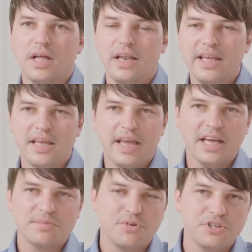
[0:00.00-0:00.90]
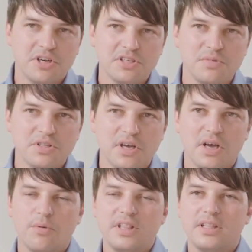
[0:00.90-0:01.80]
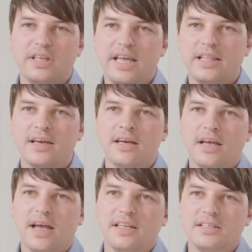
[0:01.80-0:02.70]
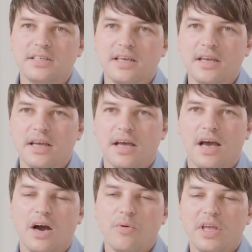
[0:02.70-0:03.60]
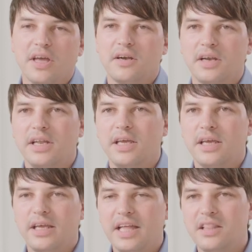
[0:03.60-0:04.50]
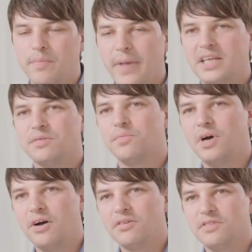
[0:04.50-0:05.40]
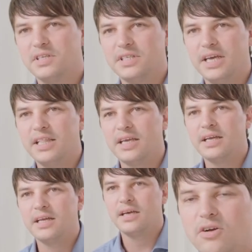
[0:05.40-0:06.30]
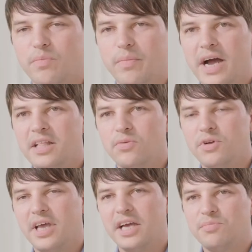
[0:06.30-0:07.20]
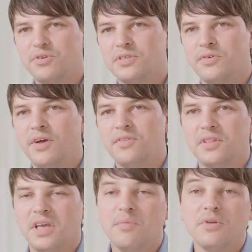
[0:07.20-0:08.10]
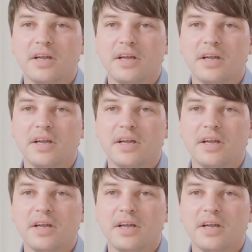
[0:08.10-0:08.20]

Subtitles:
linking expert judgment with the data and seeing how we can really get the maximum out of this data combined with the experts around the table.